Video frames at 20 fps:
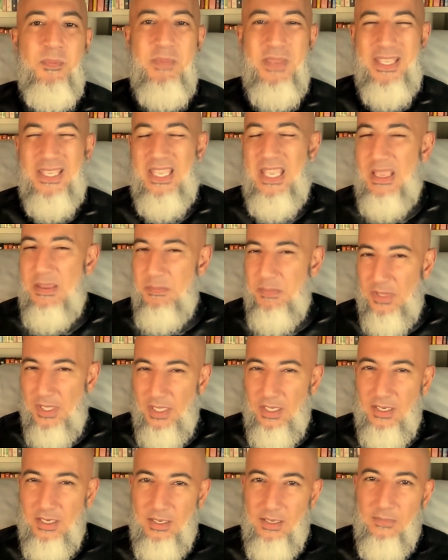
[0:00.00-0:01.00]
became
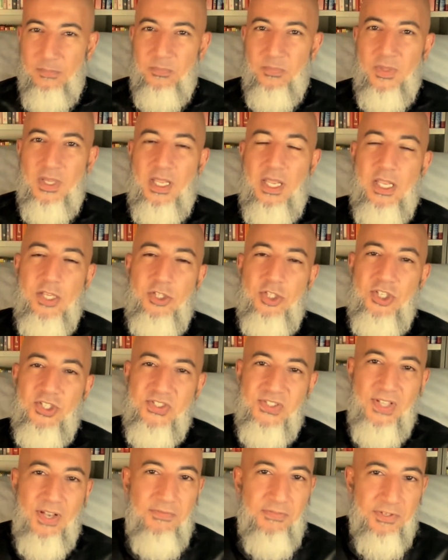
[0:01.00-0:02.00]
ill and she
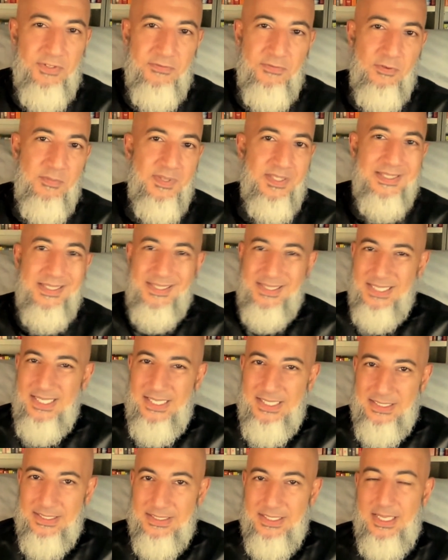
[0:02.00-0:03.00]
suffered from a
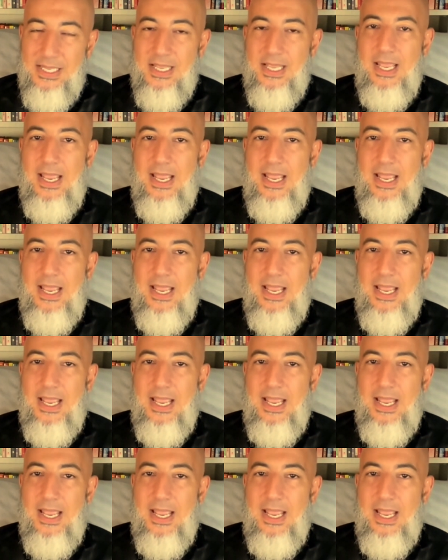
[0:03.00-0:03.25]
disease.